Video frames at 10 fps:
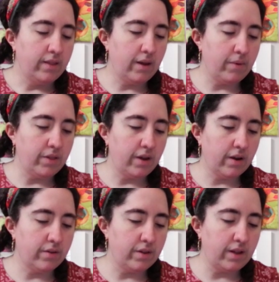The
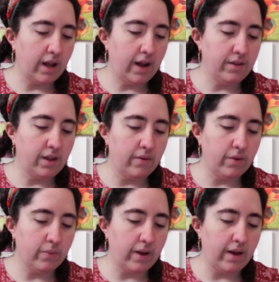berserkers in the guard
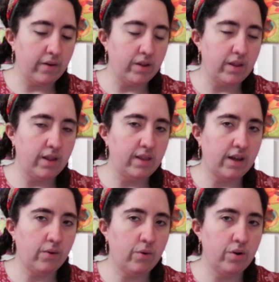towers were eyeing
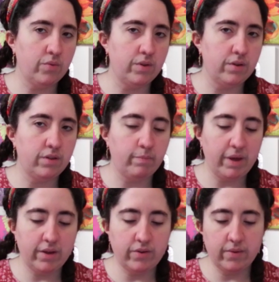that horse with
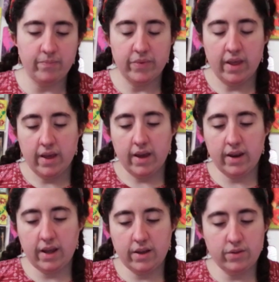suspicion,
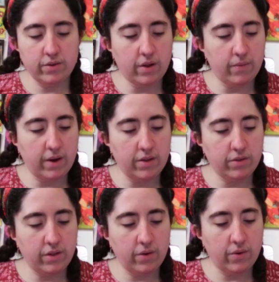and he took the
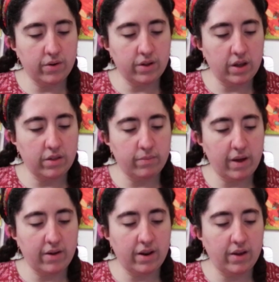reins of the horse in his
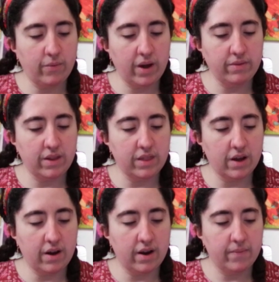mouth, and he waved at the
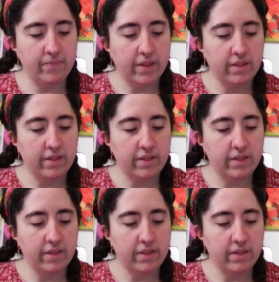guard.